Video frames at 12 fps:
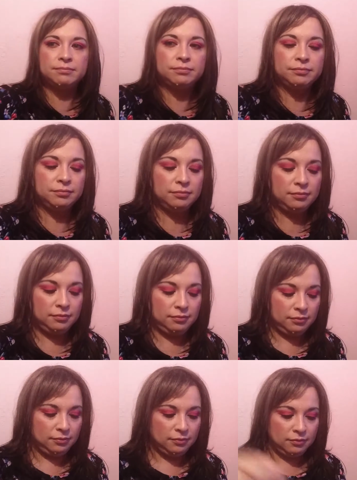
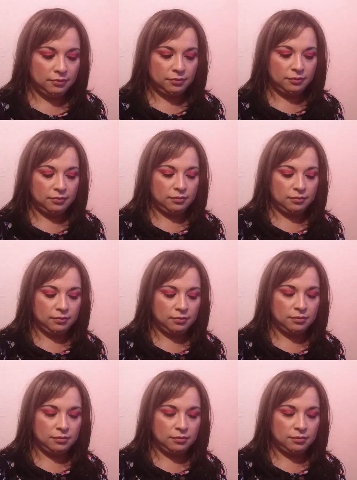Nobody speaks.